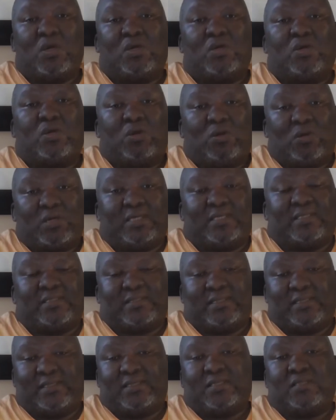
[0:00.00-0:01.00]

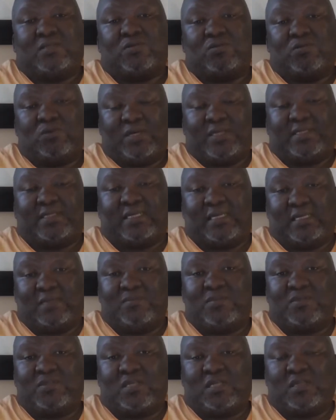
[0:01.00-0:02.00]
locals learning to write
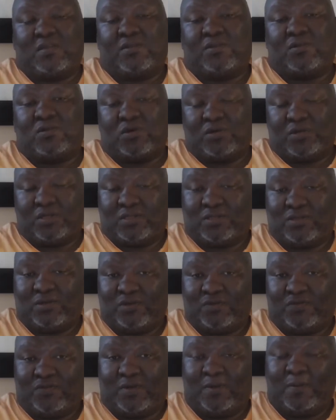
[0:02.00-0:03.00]
hymns in tonic
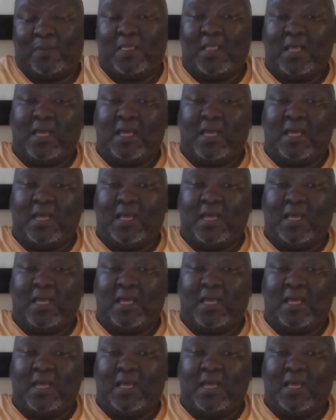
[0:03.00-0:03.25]
solfa.